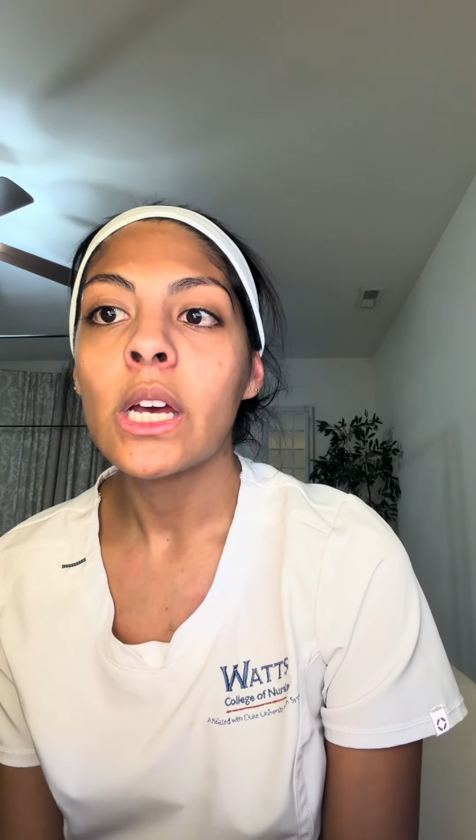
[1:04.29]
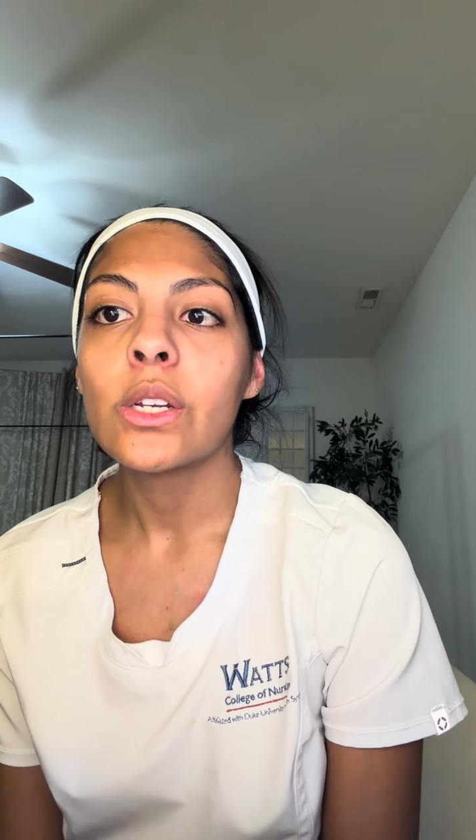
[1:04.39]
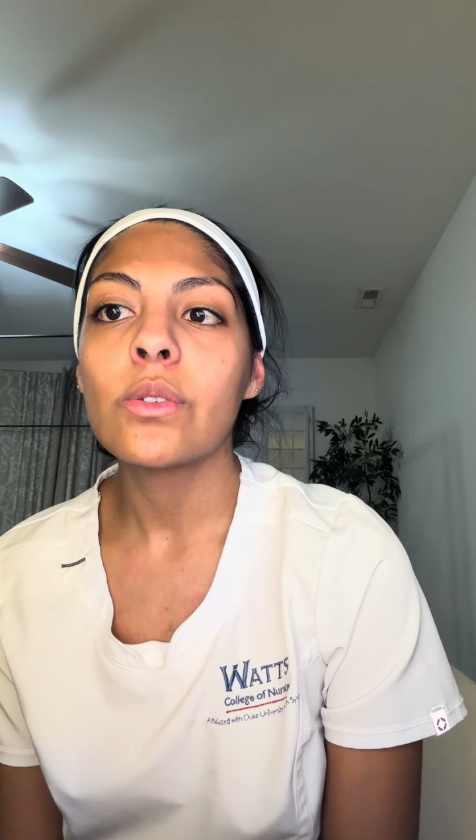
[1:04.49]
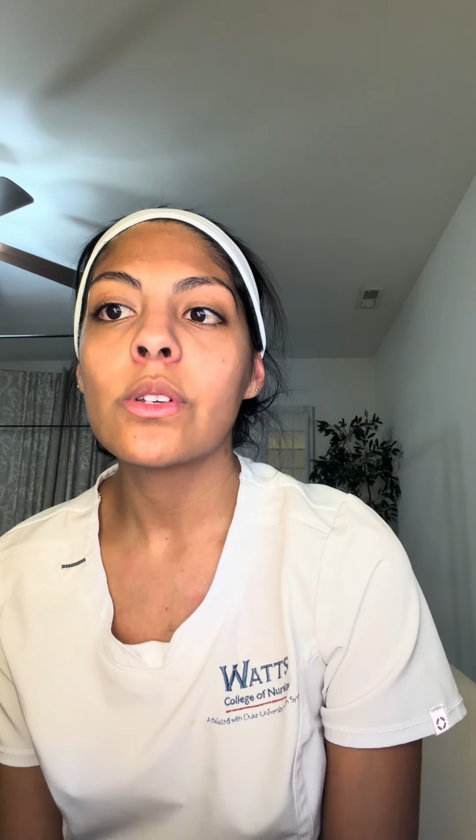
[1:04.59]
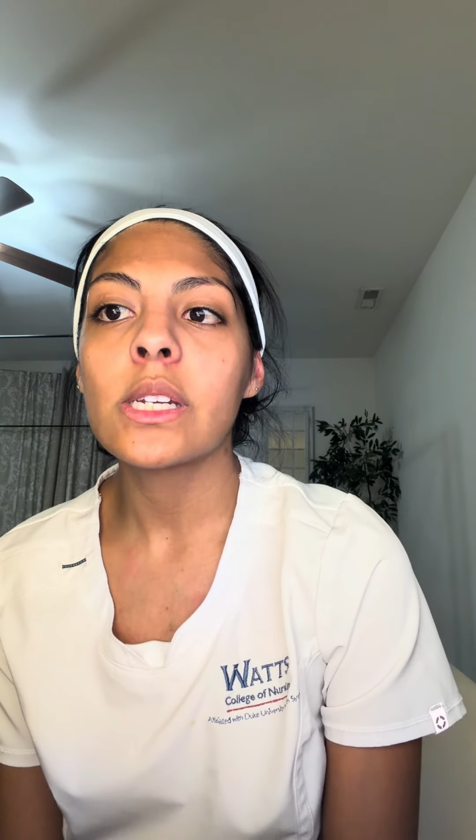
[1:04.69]

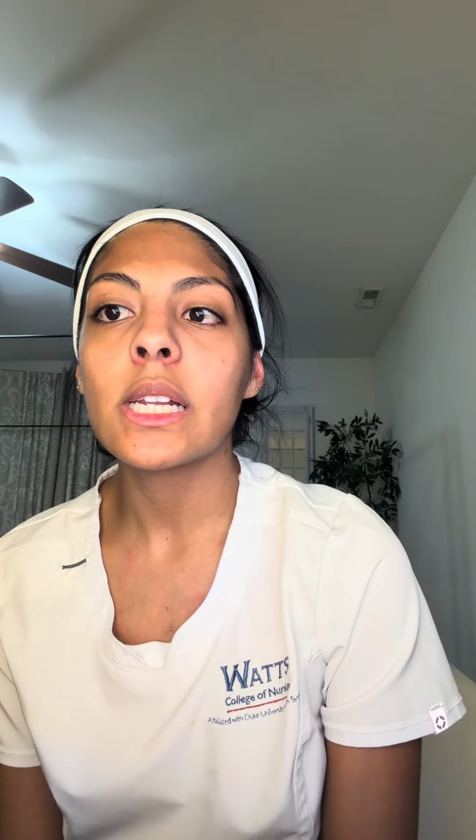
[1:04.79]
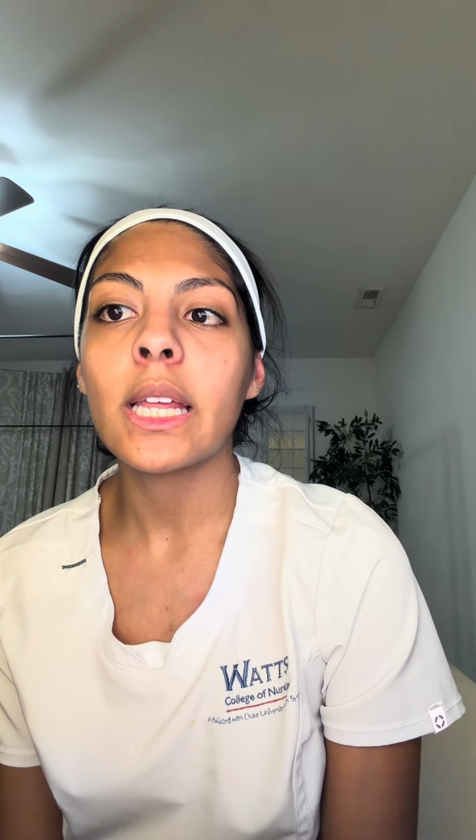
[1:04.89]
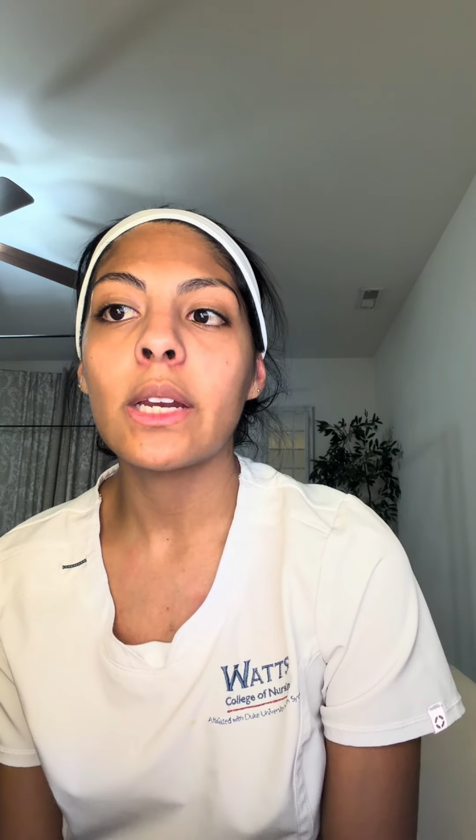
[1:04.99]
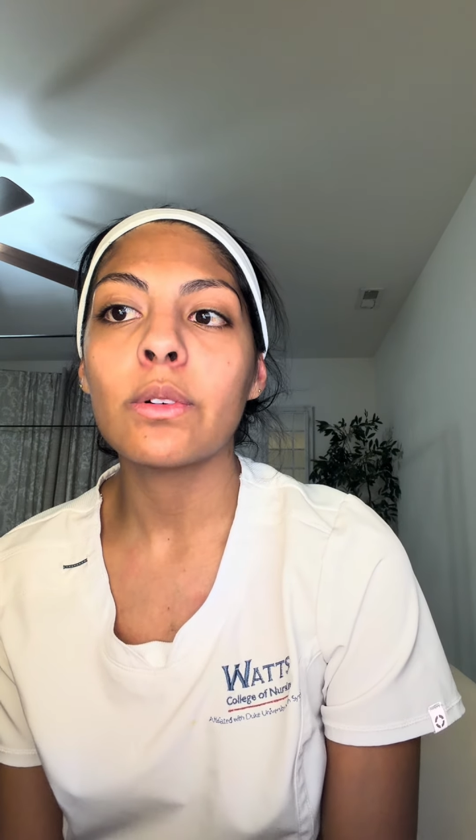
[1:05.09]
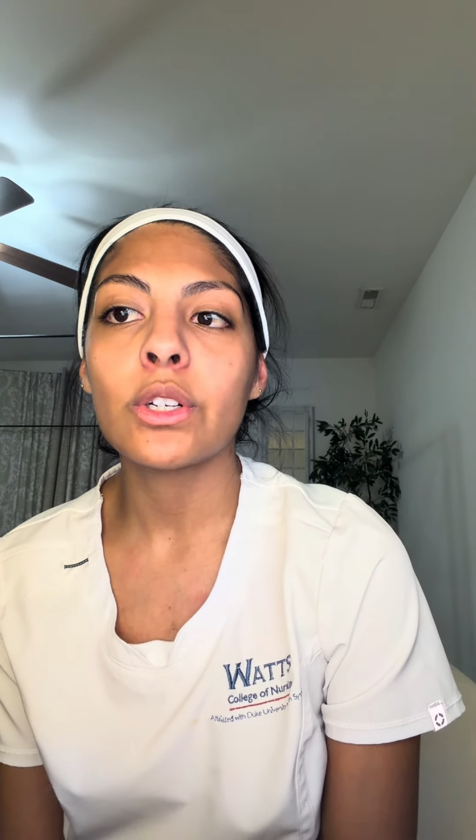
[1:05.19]
due to
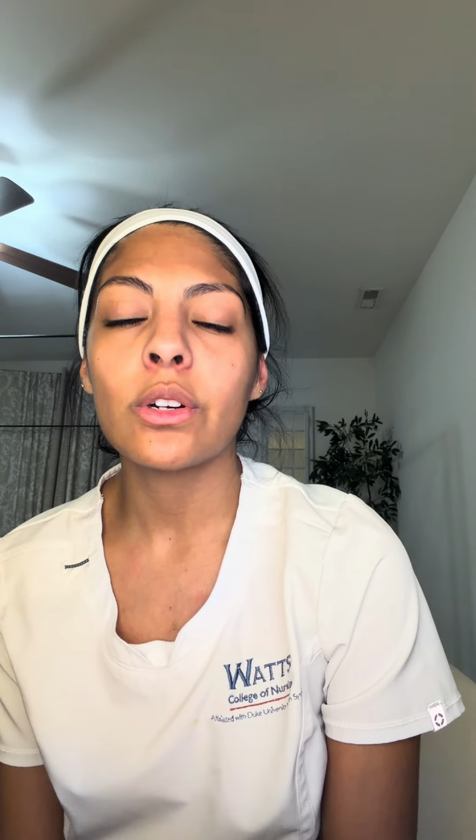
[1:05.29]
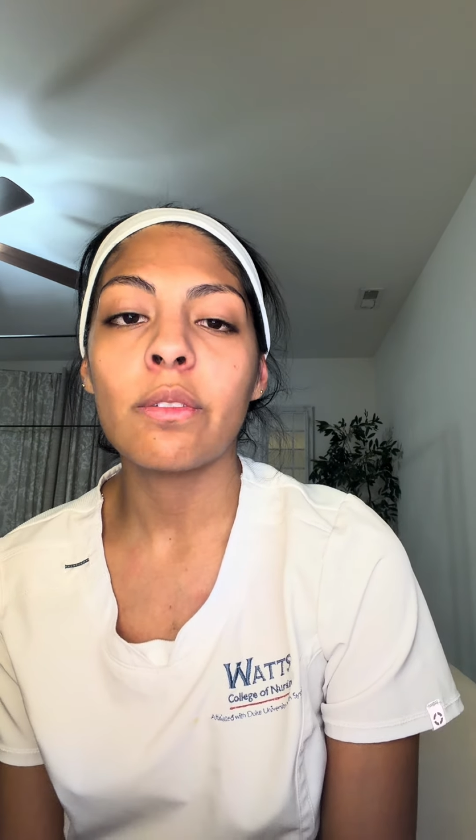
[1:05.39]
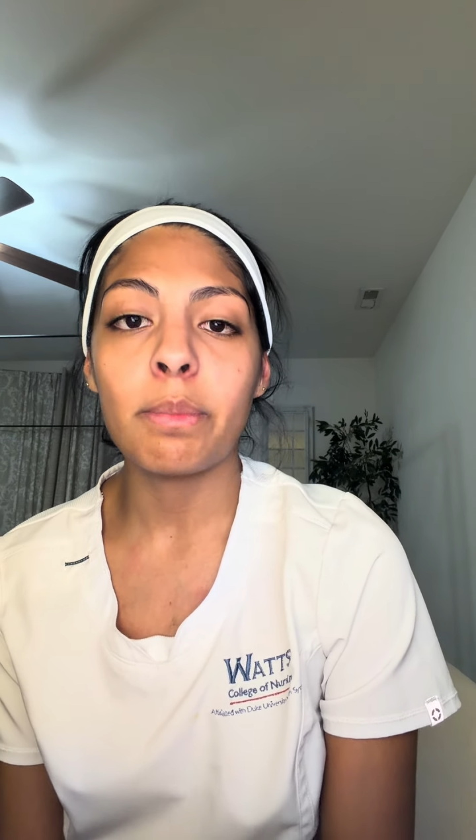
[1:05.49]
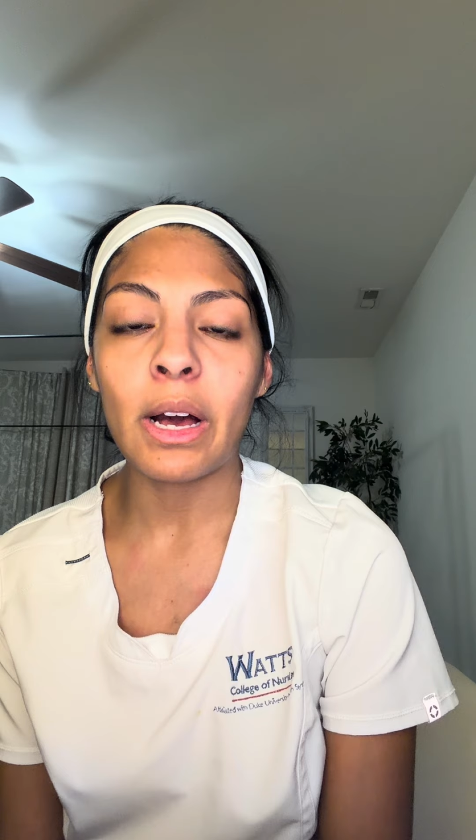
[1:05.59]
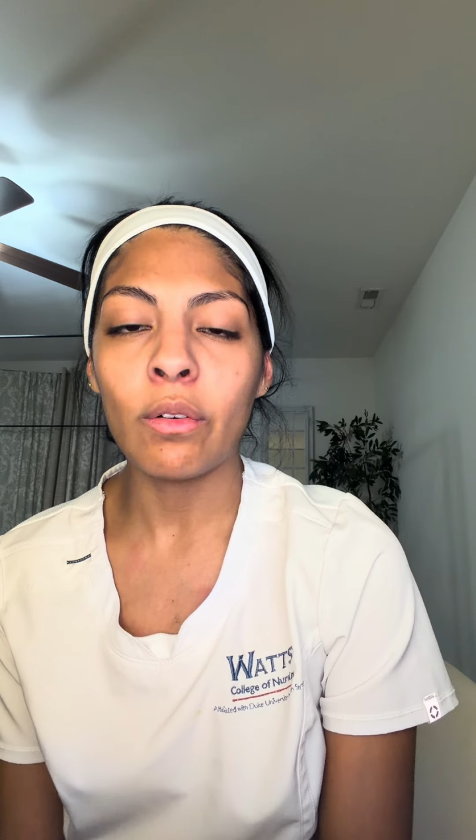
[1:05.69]
delayed return
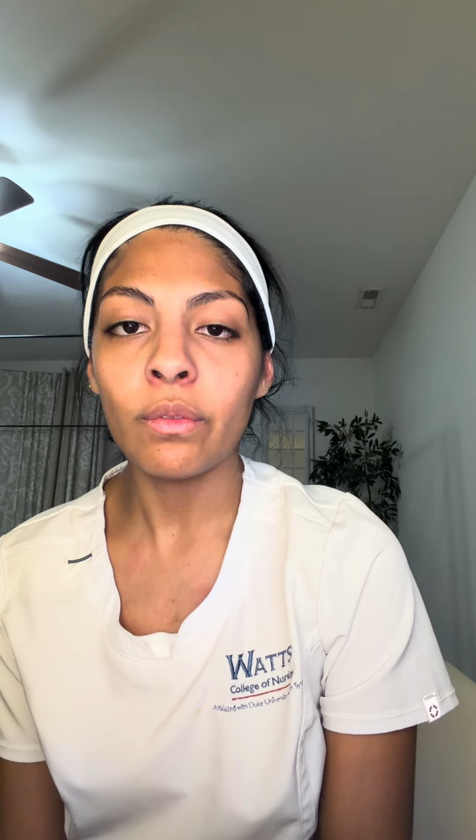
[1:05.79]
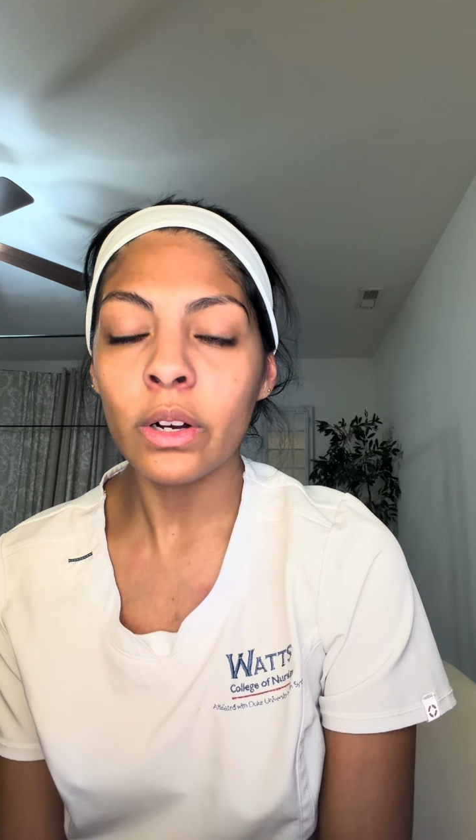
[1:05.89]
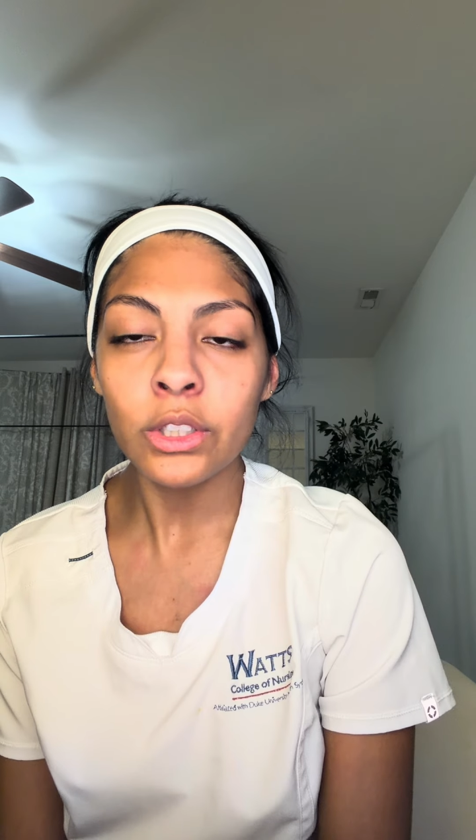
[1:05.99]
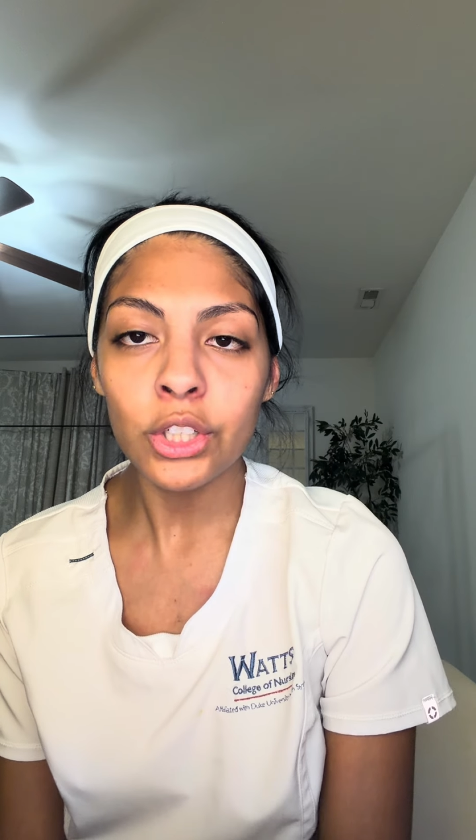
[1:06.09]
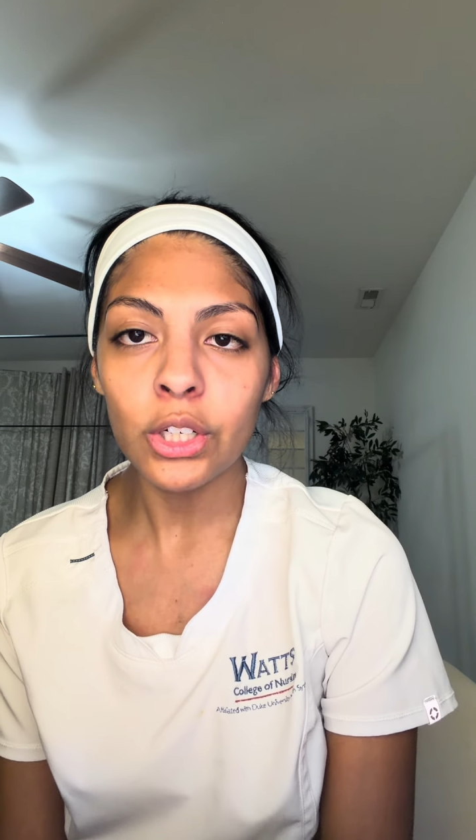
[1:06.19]
of bowel
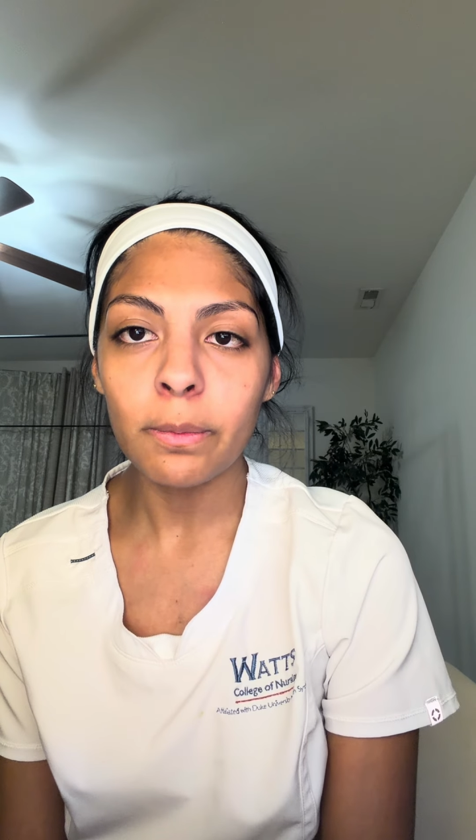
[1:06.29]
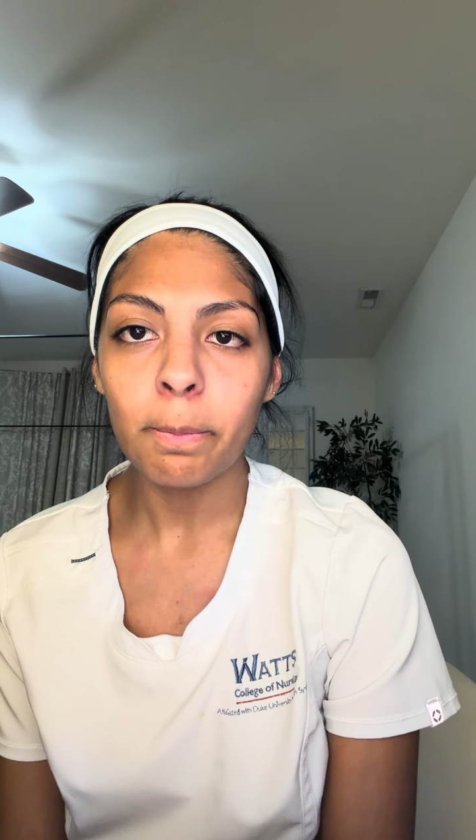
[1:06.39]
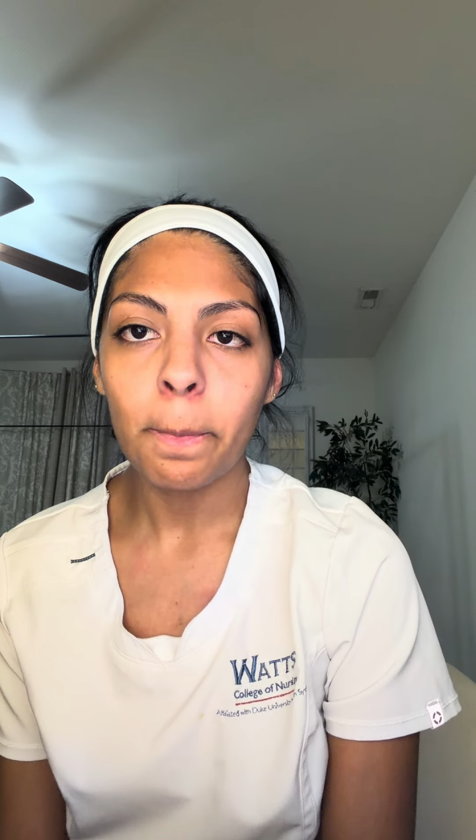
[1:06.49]
function.